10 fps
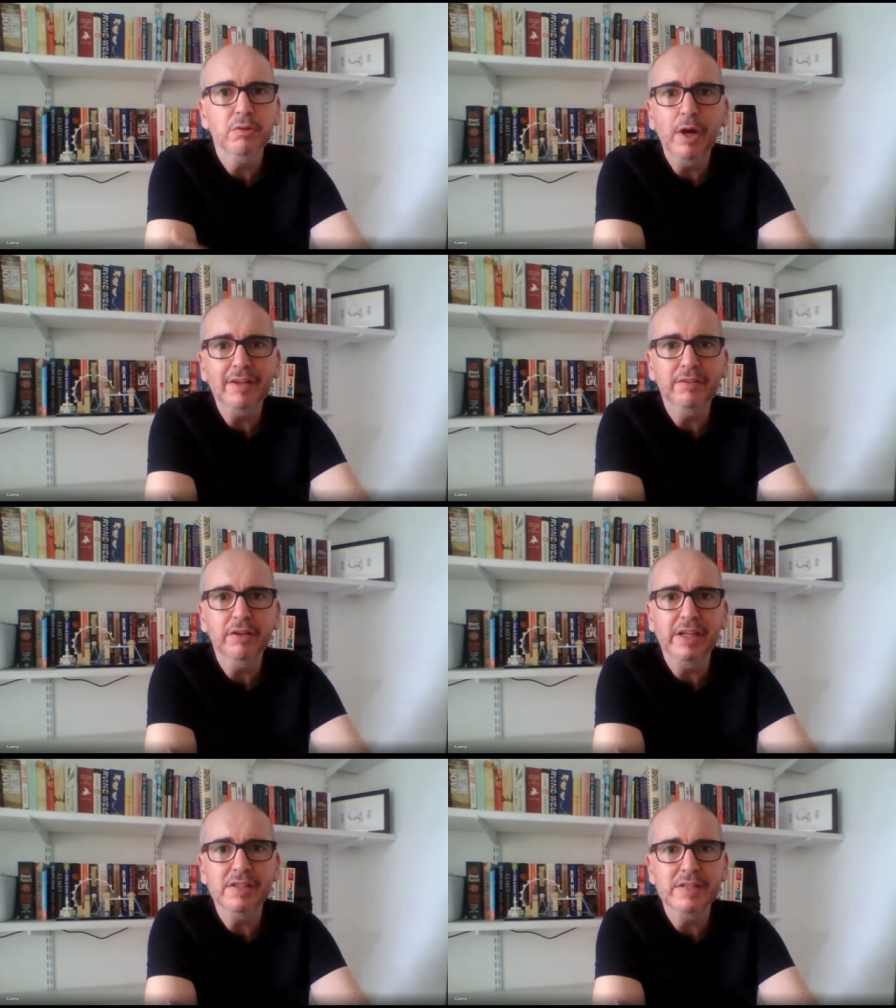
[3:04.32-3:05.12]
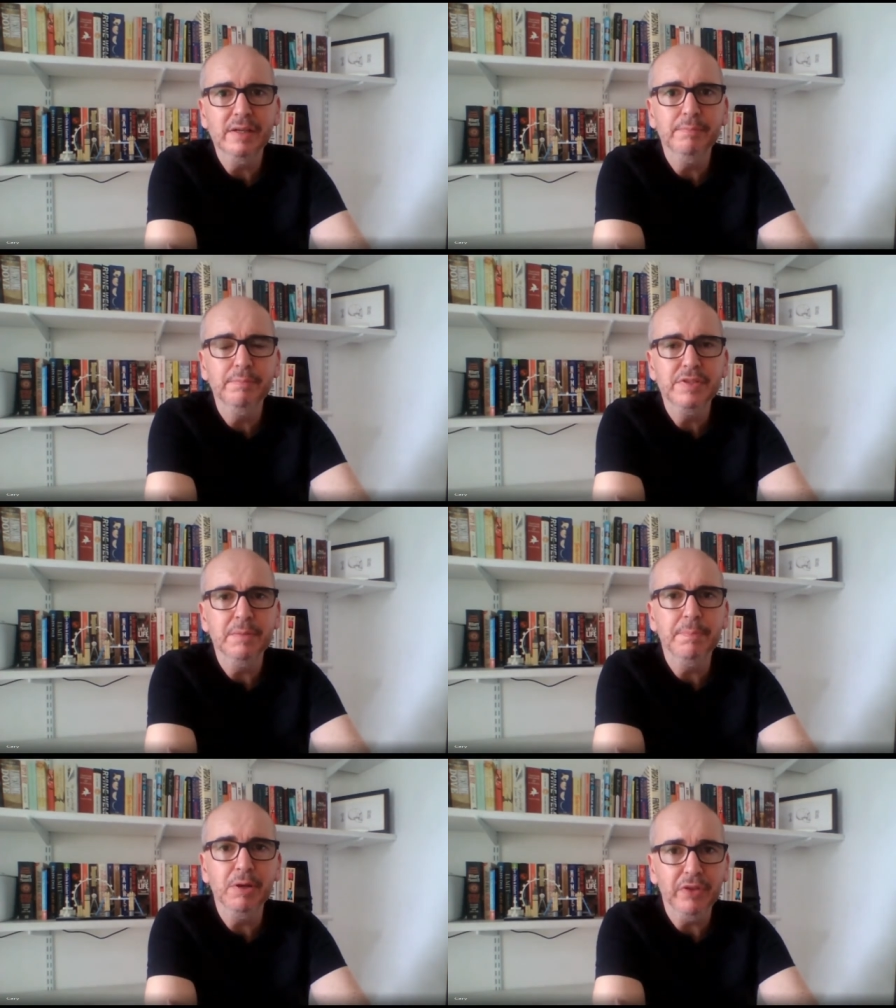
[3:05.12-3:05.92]
they're always looking to
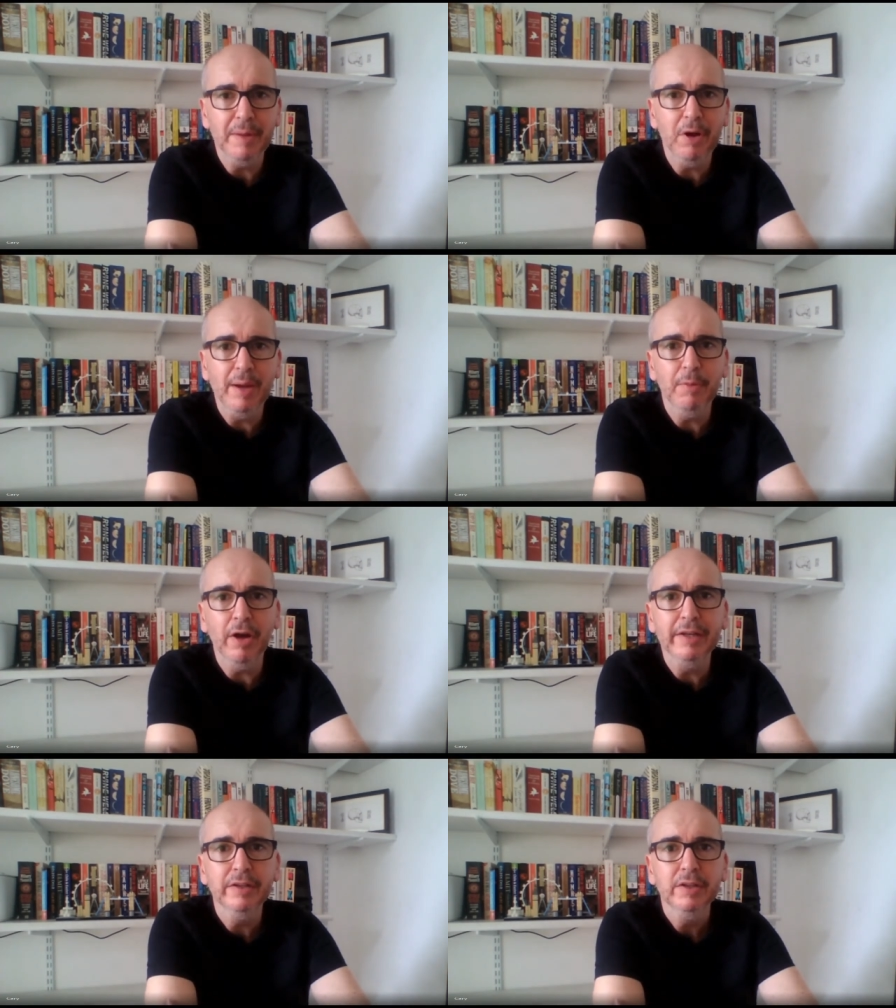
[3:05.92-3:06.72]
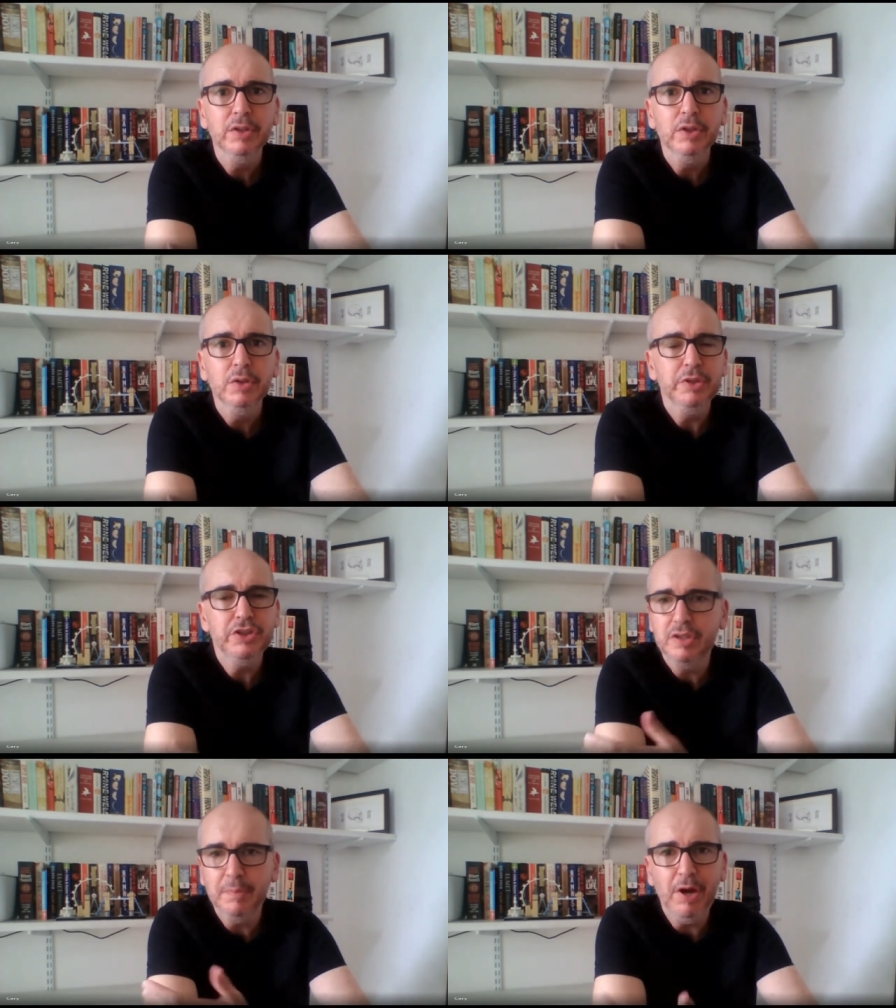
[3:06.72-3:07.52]
to build their pipeline,
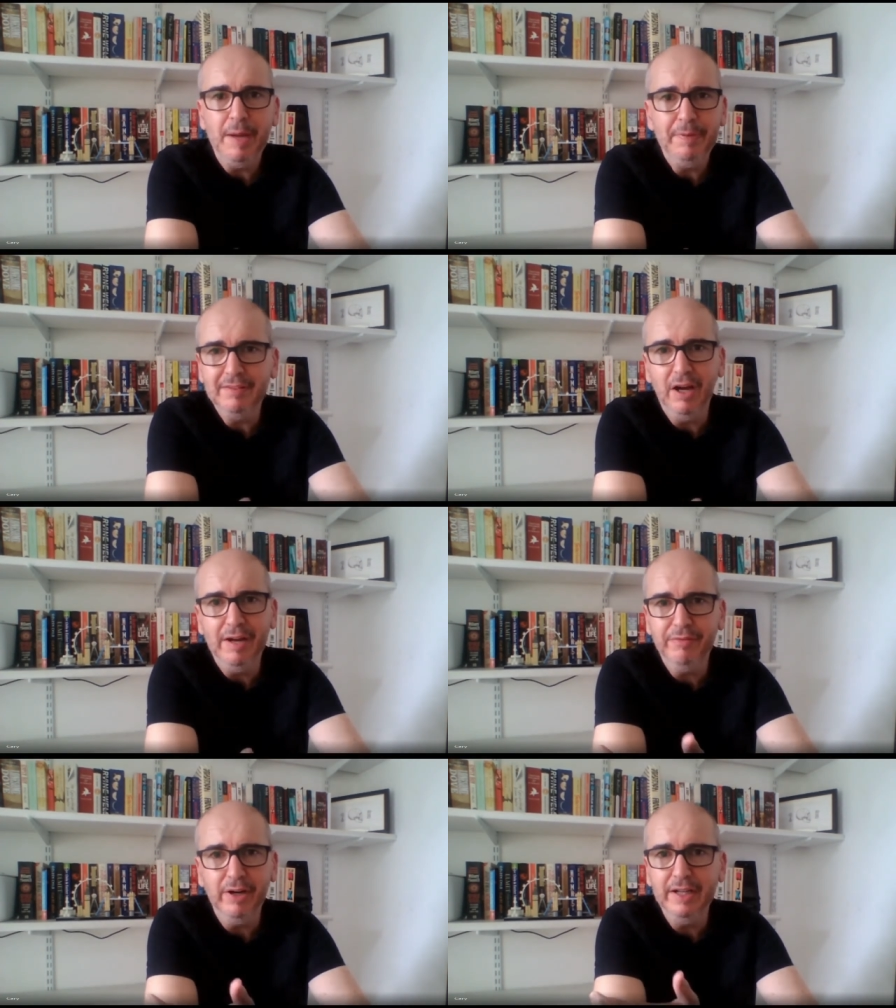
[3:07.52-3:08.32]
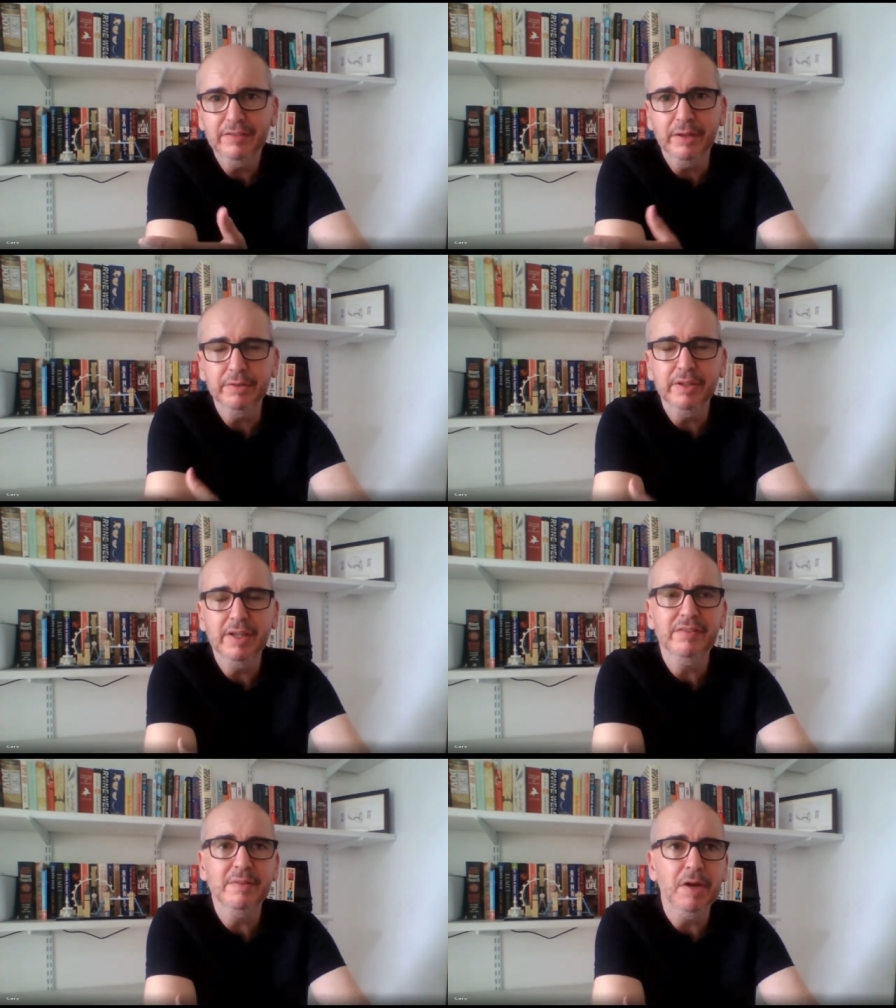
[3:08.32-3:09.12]
which the pipe is life, right? So
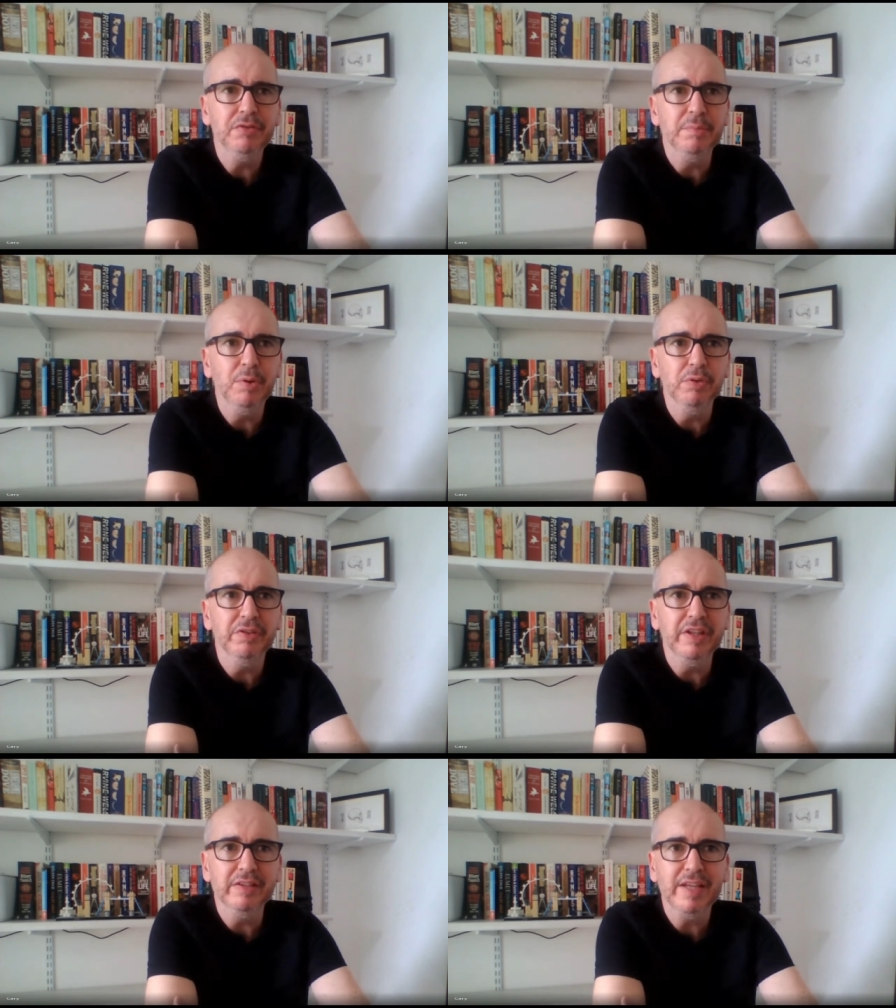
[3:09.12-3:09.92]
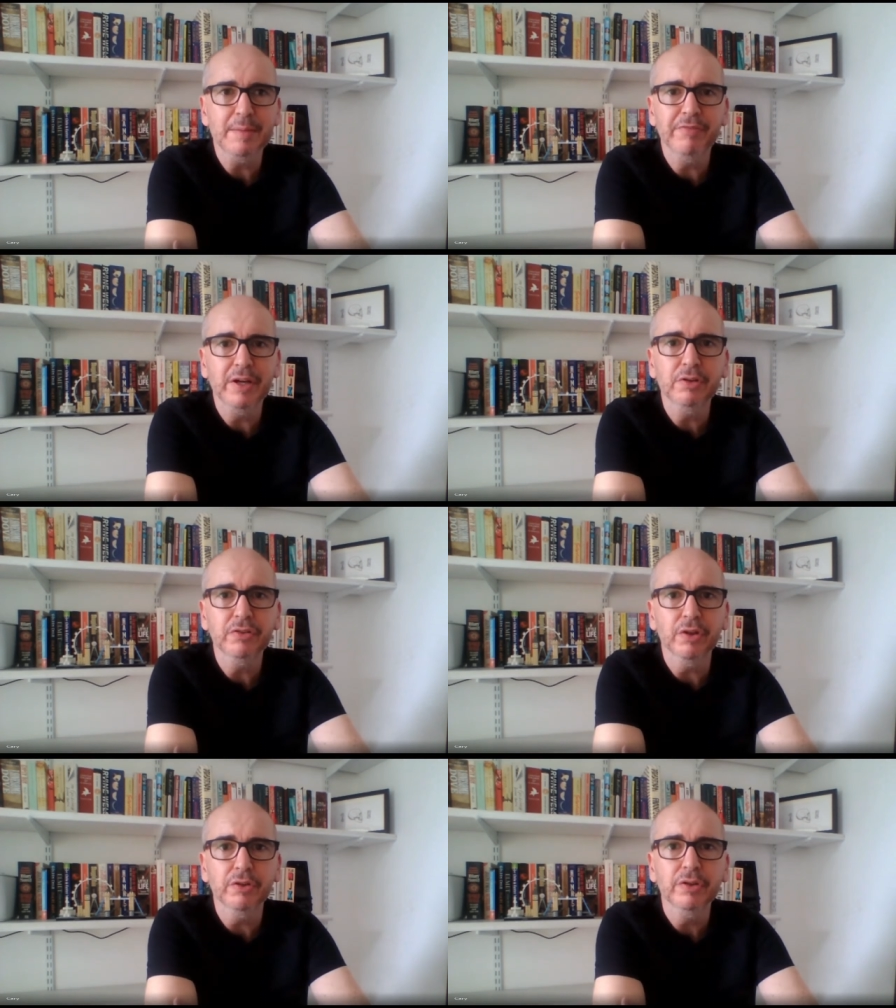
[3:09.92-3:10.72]
it's the most important thing to keep
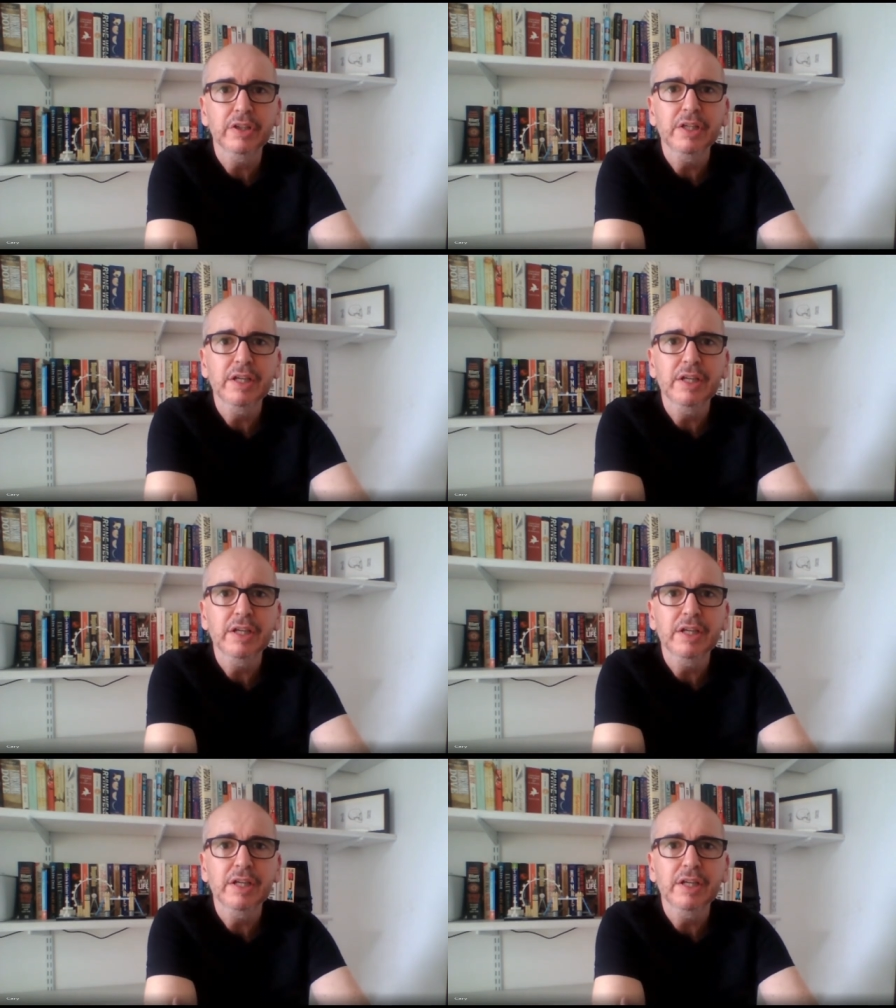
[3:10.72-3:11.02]
focus on.